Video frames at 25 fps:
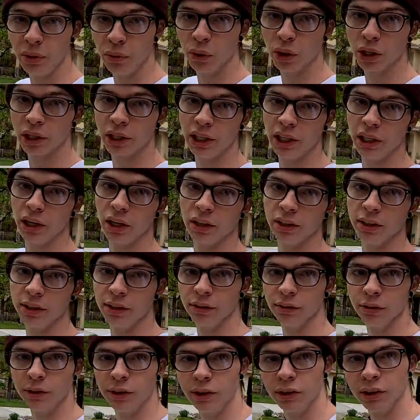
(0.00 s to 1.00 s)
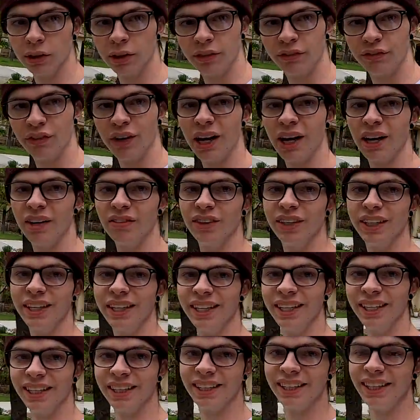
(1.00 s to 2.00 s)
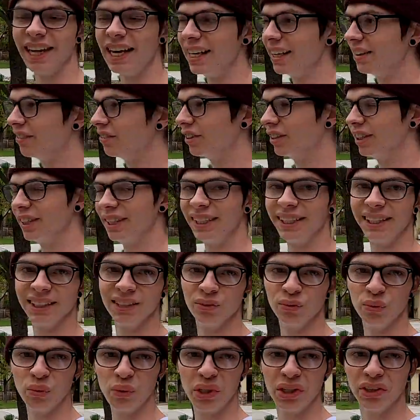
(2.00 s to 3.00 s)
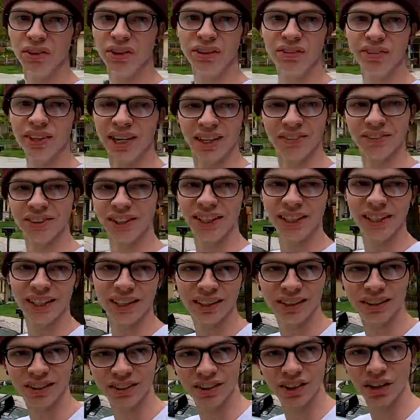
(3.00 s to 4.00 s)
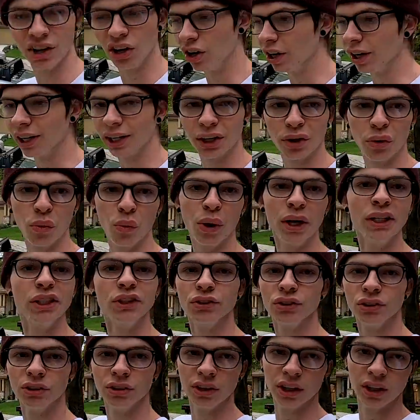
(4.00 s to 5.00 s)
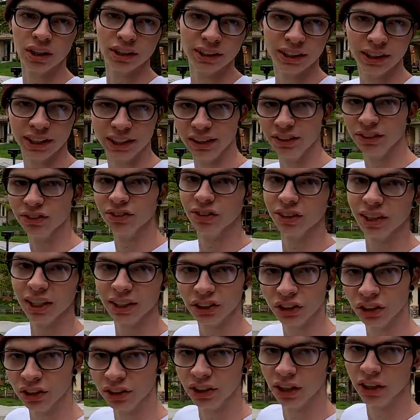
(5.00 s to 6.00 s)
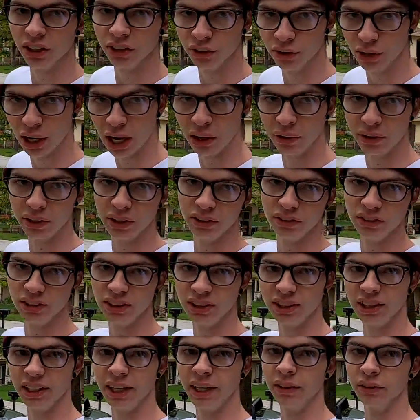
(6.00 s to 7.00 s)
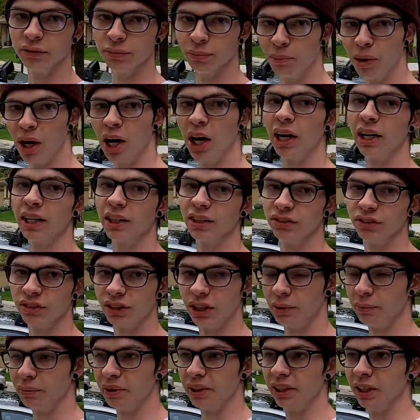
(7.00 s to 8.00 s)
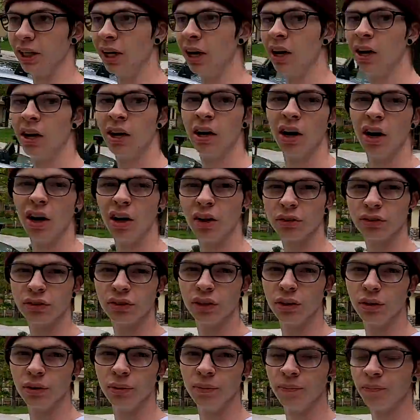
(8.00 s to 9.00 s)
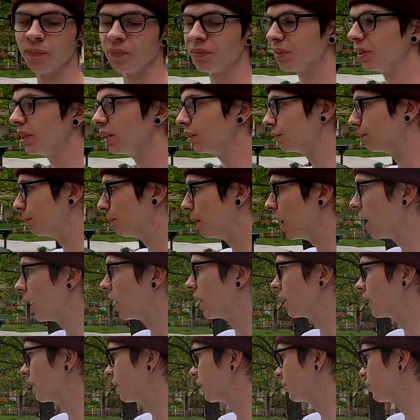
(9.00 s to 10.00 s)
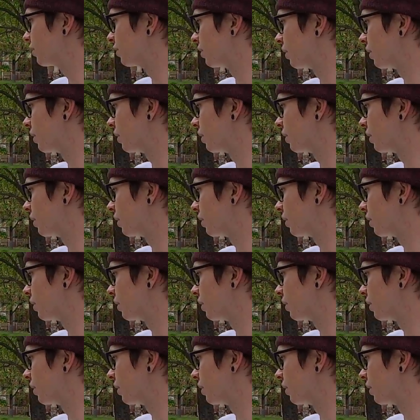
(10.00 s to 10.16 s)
working on the 335, and thankfully we don't even have to get under the car. I got a white shirt on today, so that should tell you how easy today's mod is going to be. Also, this mod is